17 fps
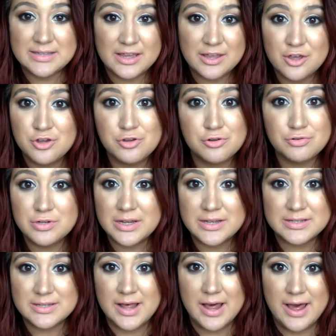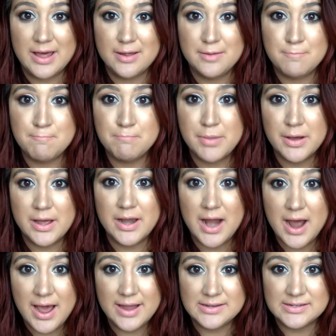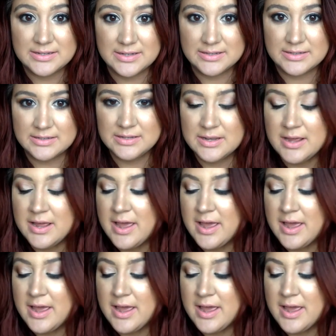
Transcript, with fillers: Like who does that? But I did.